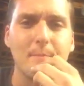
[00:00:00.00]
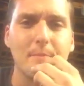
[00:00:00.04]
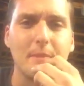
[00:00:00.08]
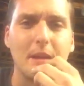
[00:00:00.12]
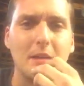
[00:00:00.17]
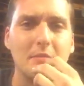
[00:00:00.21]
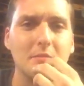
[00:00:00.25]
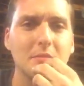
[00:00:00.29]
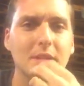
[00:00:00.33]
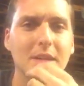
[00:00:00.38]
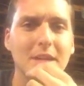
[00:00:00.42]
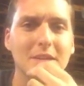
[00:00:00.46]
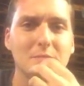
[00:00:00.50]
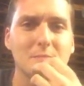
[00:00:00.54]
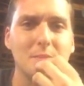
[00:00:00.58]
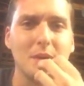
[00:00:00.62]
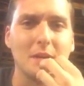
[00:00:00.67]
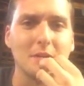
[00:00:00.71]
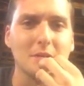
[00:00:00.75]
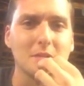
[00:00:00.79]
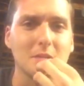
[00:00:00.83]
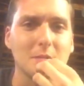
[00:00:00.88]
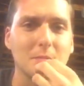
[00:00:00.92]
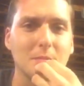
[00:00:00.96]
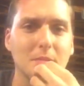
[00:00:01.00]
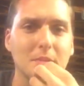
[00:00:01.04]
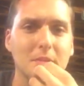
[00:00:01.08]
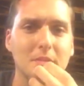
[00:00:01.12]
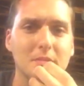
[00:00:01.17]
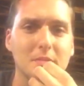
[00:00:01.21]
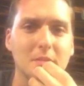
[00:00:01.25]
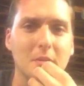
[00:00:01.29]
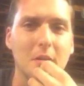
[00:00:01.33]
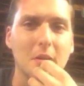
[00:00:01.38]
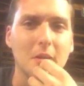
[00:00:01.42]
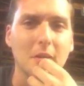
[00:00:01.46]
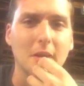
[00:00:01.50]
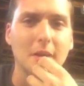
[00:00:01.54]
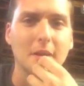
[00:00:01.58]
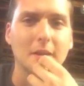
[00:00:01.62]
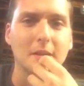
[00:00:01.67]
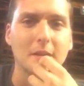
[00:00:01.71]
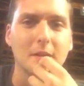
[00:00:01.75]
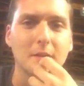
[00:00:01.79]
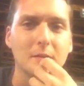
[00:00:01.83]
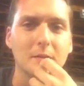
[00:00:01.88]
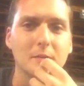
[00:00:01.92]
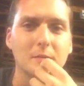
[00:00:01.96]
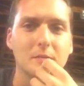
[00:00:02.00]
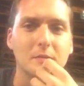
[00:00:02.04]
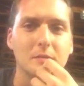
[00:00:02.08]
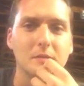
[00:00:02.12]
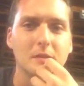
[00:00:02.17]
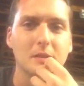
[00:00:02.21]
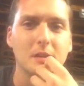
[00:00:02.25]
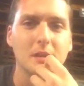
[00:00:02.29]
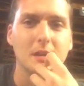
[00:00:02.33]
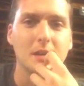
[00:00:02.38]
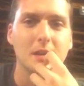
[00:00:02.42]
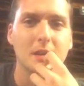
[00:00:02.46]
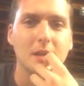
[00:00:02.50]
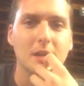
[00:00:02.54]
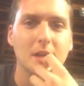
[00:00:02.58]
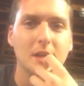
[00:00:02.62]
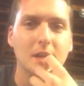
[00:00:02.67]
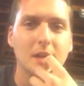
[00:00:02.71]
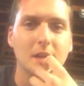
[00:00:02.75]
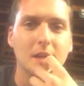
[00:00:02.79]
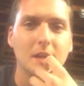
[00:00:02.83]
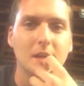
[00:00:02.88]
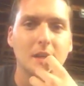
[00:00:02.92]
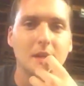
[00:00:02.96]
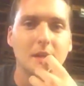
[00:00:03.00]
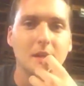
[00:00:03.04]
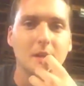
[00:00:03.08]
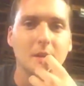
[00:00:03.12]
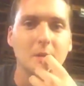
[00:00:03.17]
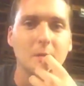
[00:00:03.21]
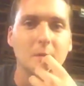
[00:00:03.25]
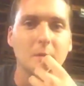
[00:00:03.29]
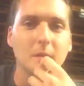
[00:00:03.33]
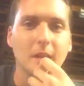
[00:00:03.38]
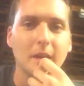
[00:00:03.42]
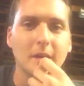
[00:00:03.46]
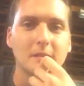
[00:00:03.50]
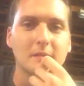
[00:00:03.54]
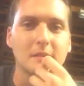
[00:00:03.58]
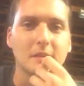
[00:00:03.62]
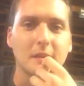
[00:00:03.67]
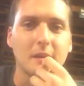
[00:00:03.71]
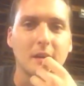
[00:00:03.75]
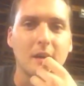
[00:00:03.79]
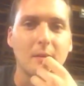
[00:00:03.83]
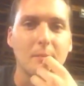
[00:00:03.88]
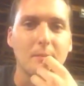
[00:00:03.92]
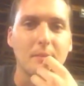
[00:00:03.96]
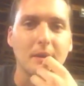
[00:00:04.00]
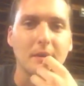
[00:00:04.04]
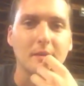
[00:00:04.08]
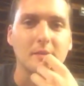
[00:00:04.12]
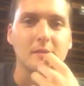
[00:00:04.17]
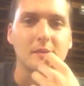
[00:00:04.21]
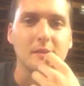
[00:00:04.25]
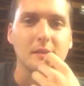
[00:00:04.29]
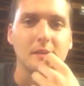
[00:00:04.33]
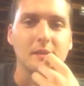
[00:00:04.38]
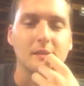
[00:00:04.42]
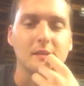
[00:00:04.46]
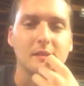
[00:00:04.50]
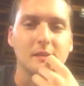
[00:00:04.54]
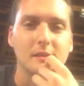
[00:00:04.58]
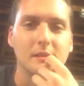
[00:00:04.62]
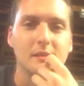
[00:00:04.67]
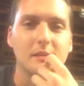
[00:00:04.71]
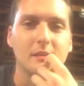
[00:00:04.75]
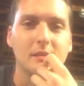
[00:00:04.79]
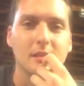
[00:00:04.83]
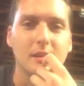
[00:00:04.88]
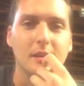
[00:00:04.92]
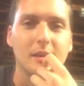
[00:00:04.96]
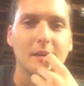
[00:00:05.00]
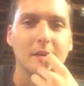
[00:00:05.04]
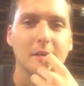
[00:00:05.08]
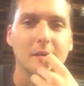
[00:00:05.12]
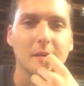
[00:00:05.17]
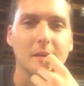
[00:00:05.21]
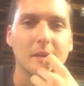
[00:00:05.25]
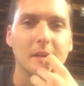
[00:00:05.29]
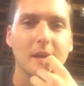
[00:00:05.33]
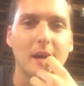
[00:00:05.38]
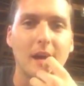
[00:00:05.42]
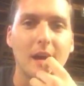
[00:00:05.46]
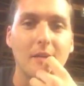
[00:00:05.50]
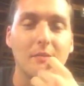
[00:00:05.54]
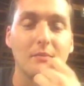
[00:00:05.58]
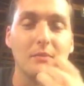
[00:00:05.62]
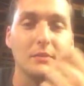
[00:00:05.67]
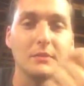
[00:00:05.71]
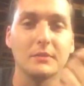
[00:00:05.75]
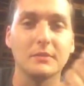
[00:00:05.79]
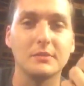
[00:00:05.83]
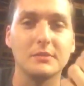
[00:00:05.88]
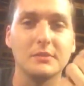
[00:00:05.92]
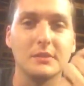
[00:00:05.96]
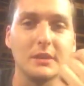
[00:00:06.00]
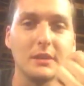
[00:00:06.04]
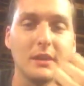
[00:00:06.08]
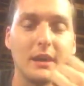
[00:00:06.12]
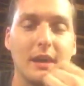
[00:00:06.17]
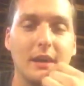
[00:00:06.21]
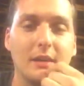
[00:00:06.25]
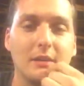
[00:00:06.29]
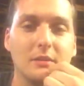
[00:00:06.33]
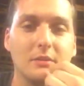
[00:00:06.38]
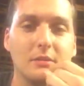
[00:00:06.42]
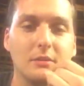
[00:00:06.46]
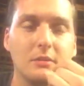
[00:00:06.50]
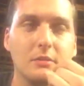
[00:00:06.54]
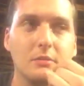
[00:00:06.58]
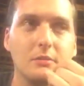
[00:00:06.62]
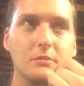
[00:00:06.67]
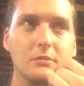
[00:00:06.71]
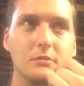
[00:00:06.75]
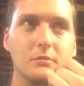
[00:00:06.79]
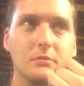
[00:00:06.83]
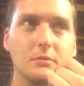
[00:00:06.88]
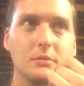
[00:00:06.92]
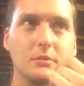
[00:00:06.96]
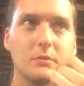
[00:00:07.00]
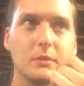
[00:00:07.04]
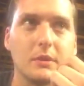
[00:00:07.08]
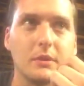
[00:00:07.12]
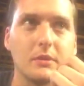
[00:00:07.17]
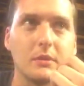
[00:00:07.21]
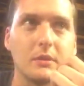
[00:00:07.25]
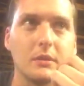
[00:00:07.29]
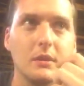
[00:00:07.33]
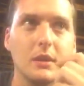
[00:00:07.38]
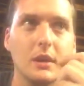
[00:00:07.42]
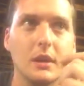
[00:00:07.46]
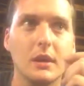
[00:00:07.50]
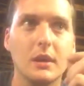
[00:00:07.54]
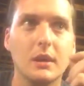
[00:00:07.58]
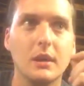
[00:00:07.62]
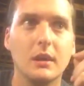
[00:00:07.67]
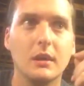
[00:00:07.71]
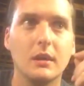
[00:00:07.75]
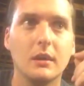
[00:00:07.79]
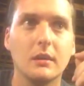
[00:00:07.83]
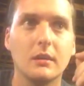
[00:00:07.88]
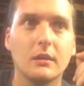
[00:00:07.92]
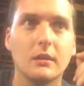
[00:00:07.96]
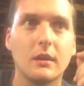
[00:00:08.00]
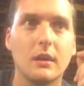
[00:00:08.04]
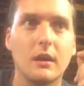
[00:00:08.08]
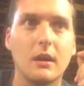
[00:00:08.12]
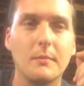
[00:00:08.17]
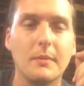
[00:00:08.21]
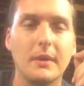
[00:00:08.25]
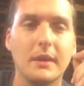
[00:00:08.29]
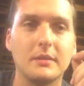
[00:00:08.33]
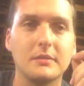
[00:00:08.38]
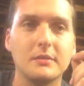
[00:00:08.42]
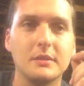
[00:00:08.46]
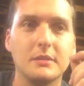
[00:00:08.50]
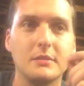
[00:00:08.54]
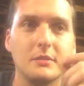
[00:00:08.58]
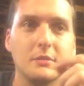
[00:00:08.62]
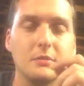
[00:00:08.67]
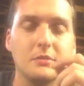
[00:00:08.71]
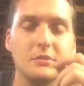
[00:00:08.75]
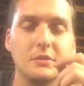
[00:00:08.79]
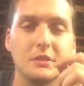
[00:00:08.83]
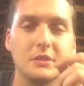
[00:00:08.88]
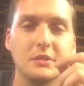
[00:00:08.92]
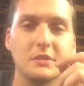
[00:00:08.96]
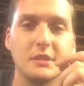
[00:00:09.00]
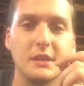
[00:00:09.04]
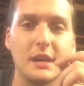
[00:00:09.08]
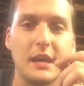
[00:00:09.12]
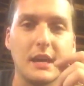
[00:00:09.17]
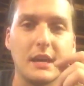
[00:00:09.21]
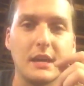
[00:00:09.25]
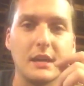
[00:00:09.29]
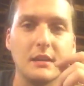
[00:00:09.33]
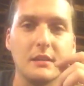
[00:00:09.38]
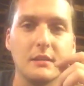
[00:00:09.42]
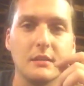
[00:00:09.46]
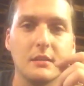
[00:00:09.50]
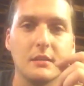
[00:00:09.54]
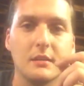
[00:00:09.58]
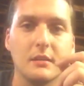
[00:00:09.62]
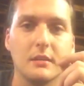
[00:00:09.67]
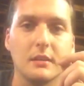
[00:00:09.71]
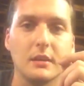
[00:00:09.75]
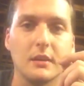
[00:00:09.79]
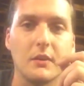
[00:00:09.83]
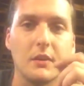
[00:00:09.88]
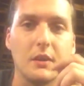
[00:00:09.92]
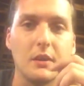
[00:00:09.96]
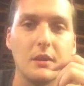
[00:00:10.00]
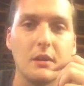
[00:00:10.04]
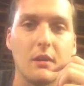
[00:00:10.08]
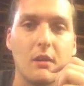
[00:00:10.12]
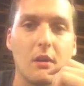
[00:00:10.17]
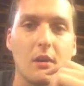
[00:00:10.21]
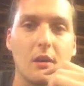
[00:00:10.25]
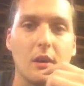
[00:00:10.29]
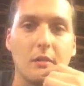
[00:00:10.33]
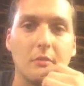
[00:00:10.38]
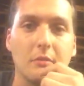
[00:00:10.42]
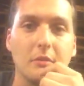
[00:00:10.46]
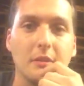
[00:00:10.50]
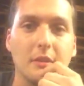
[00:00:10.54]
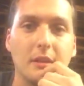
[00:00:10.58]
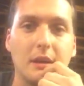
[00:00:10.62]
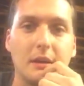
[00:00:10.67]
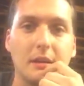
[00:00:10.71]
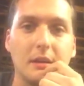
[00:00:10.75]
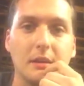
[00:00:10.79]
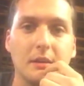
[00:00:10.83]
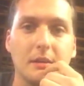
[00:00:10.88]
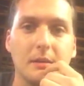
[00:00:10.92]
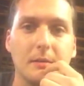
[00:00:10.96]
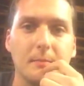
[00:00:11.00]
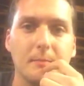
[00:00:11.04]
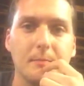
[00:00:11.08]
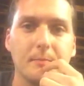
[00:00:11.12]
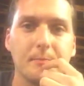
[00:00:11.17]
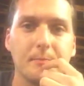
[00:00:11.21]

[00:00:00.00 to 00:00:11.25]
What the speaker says: I have glass packs on the police car and I like those. Luke likes the Comp XE. I agree. I have a what is it? Comp XE 268 in the Dart. I really like it.